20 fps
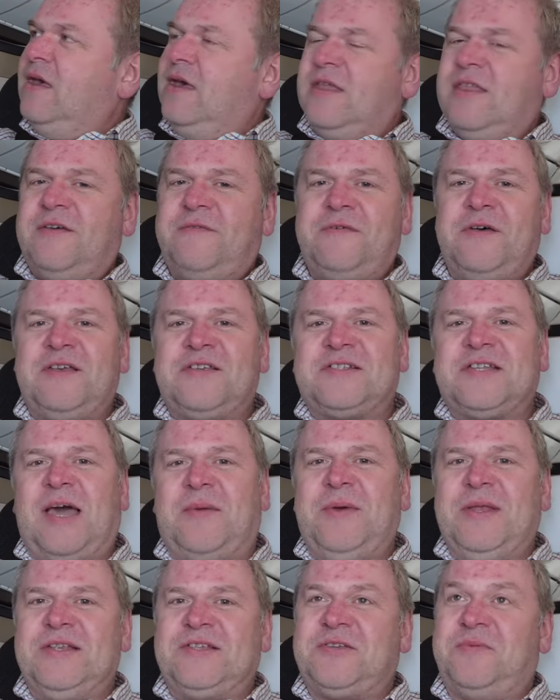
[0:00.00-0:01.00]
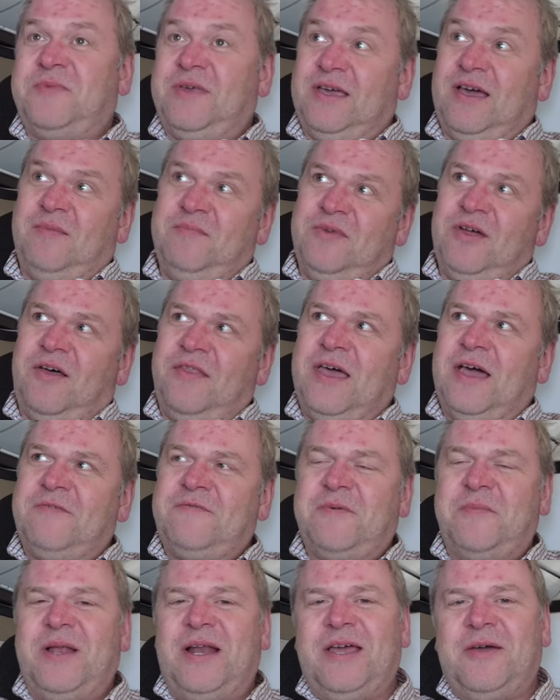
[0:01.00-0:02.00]
the first cabin, something I'm not that
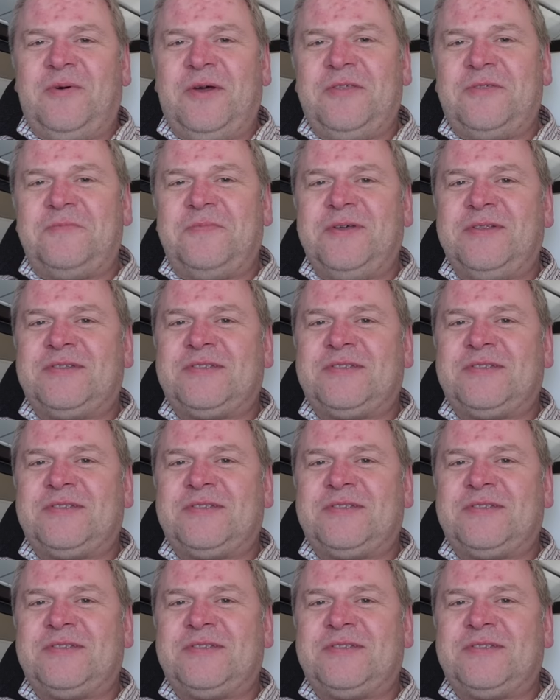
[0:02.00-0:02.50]
familiar with.